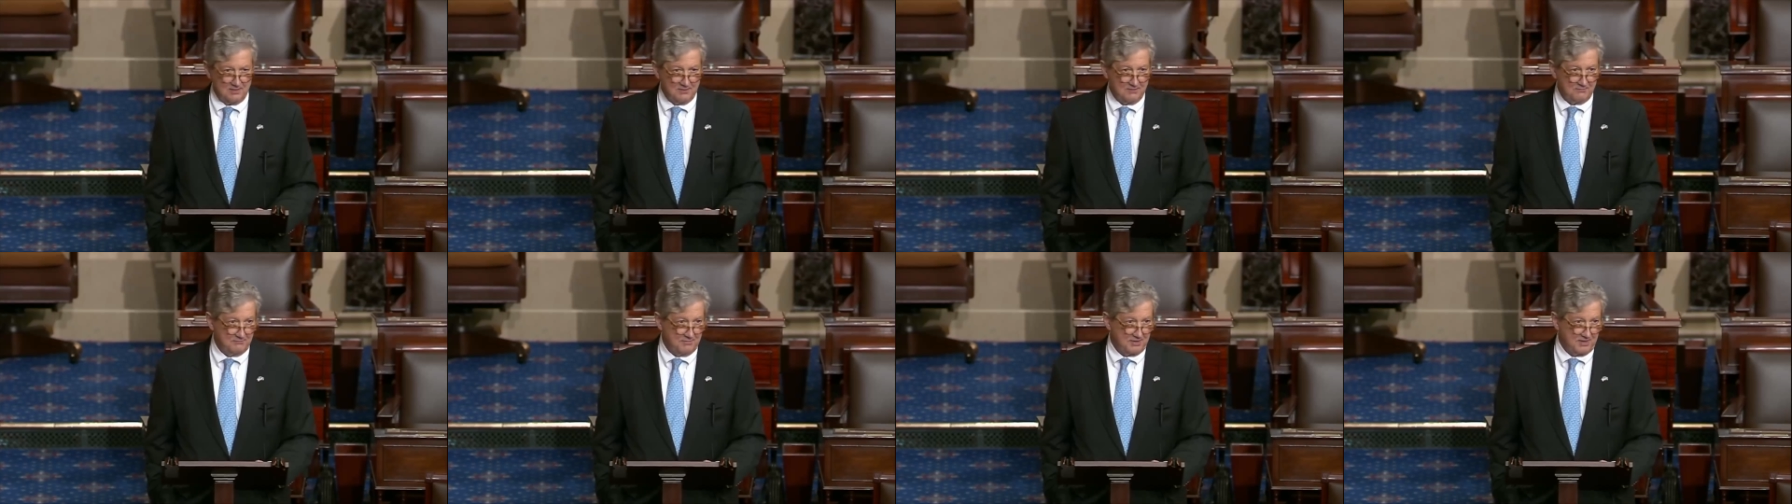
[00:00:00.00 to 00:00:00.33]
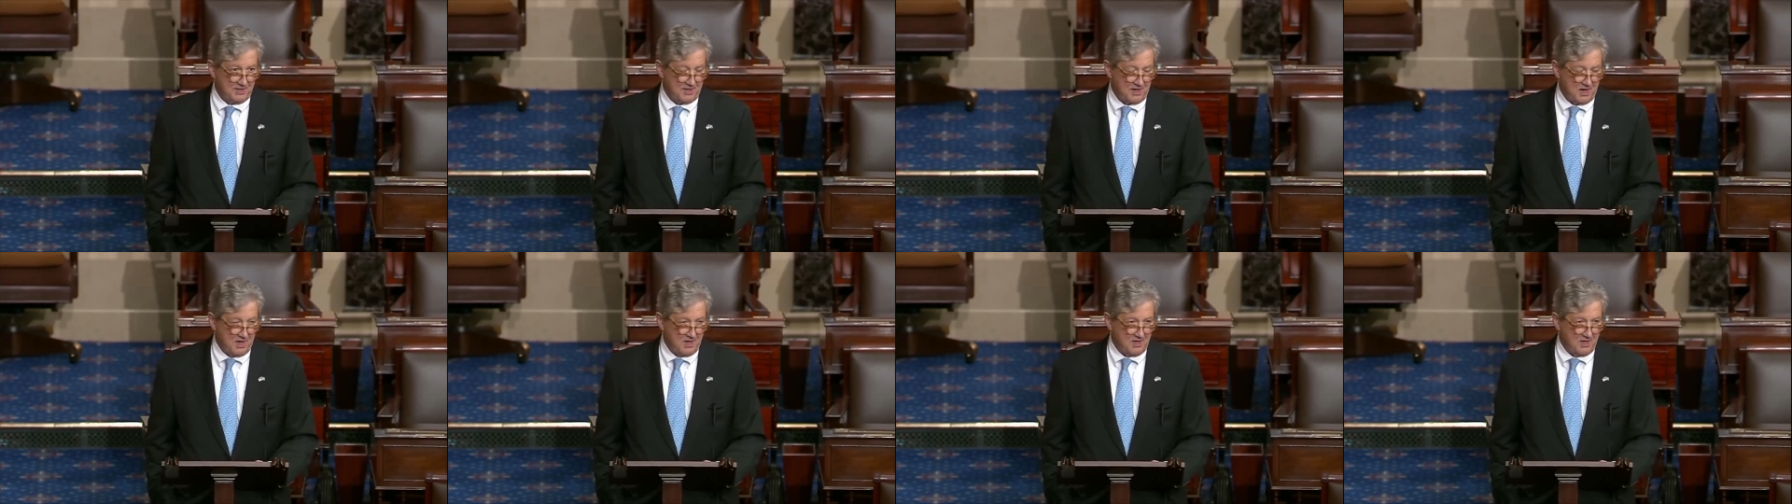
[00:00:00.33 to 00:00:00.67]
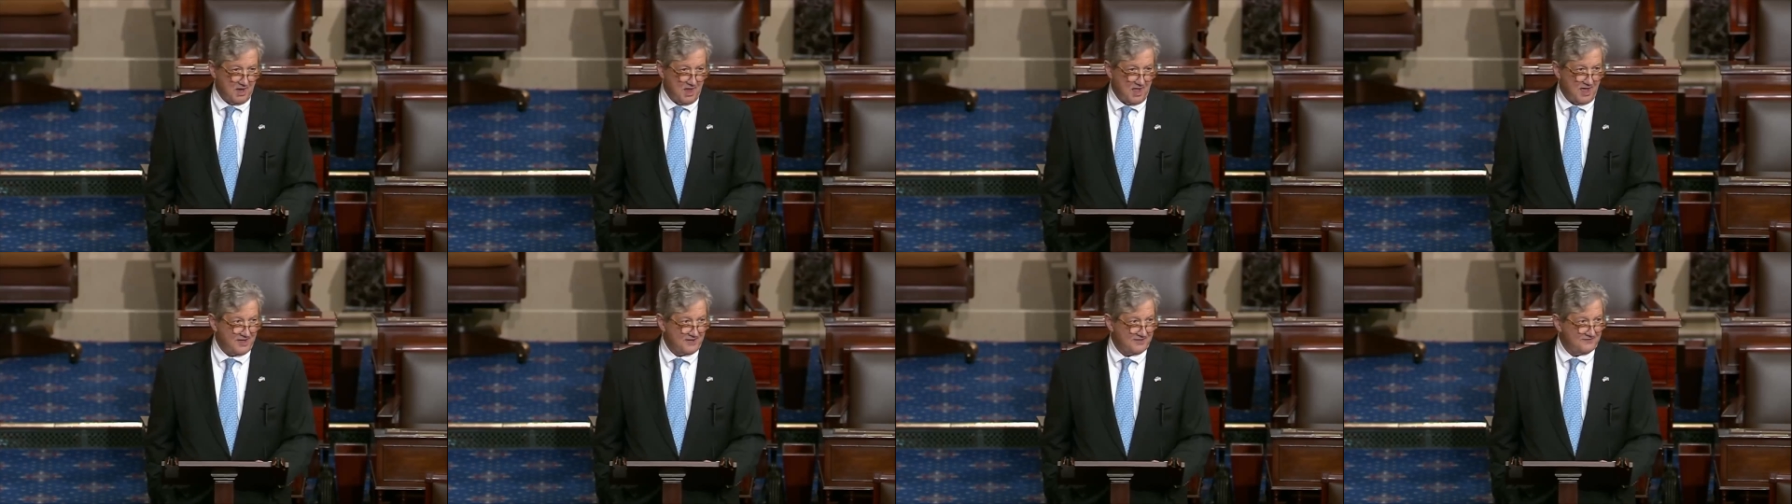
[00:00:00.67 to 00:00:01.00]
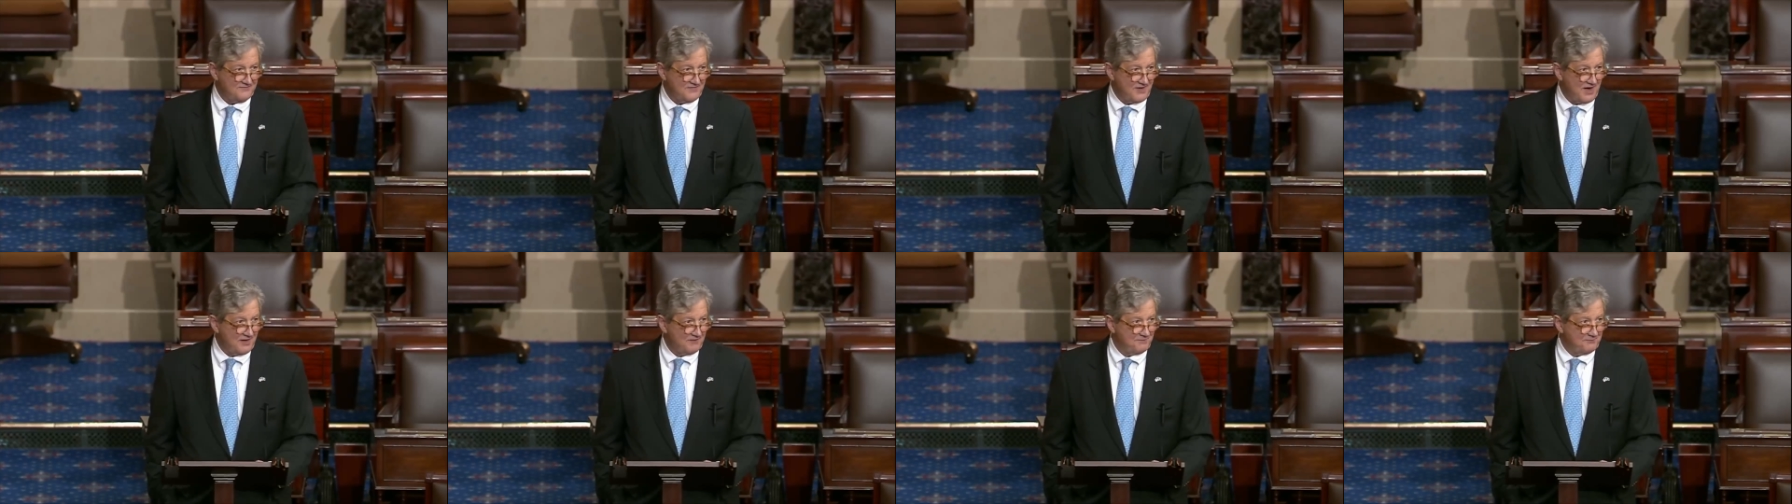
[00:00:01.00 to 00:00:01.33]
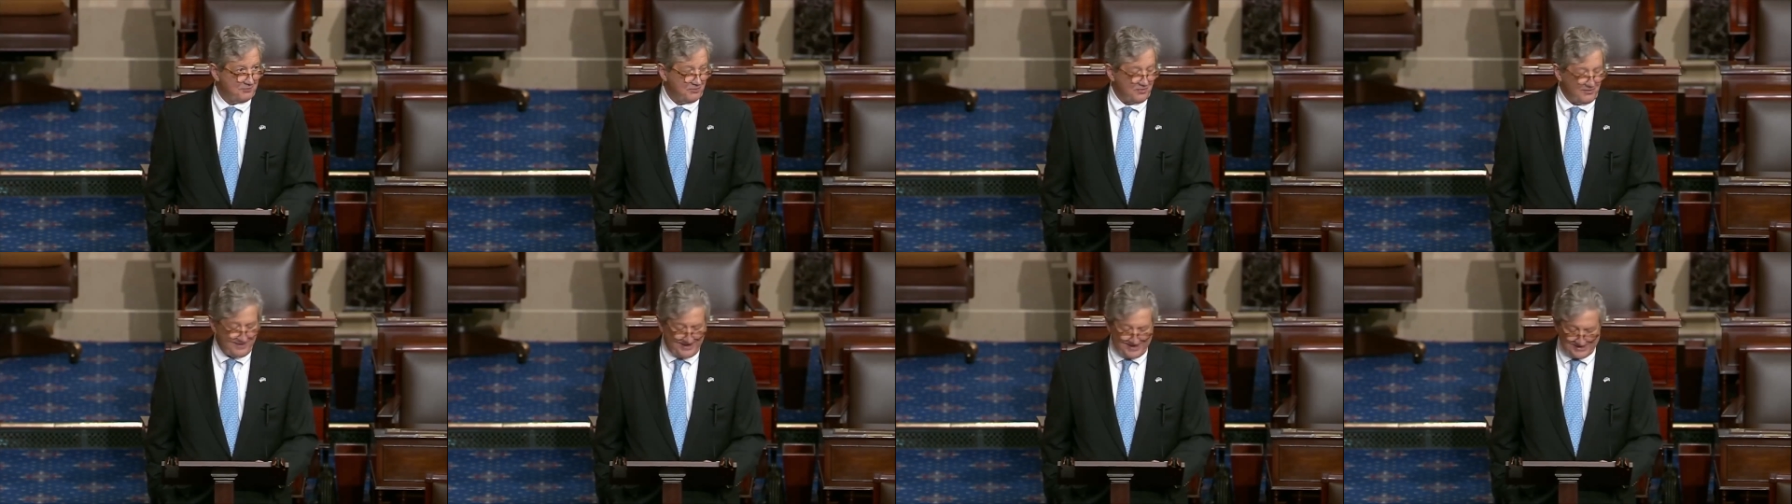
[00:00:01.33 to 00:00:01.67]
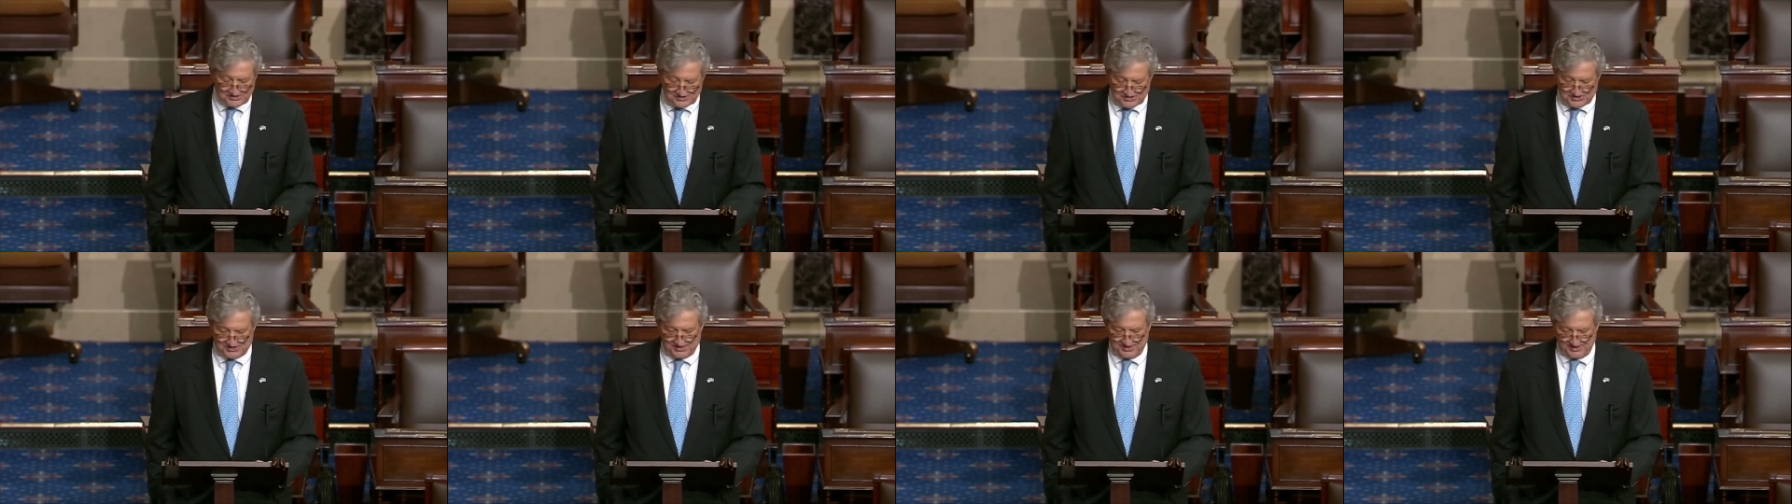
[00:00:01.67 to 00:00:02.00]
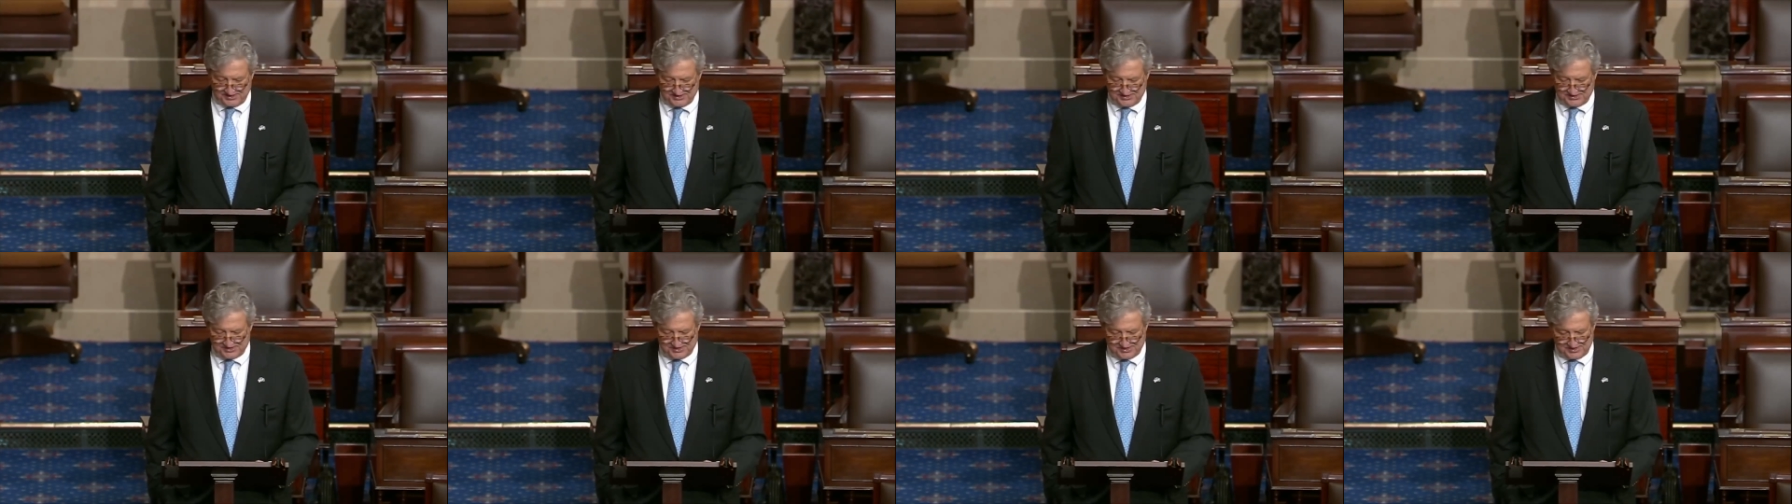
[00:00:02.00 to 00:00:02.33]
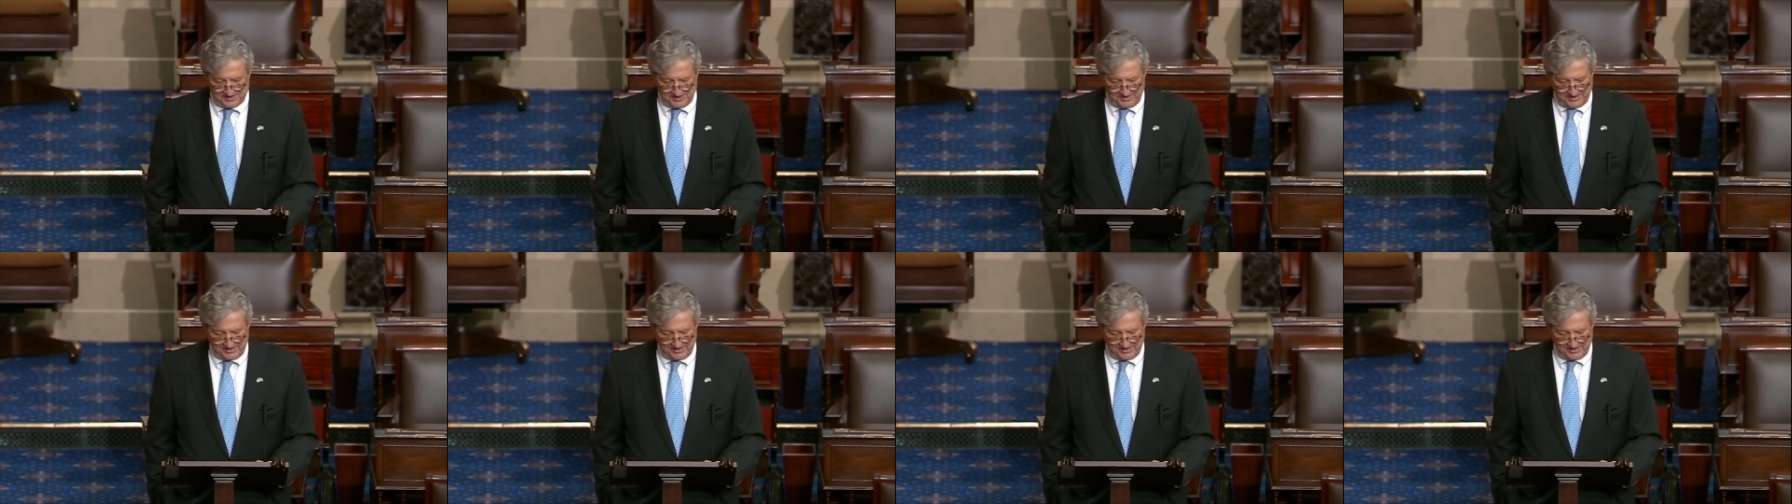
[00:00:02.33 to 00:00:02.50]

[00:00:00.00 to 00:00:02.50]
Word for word: but a lot of our plastics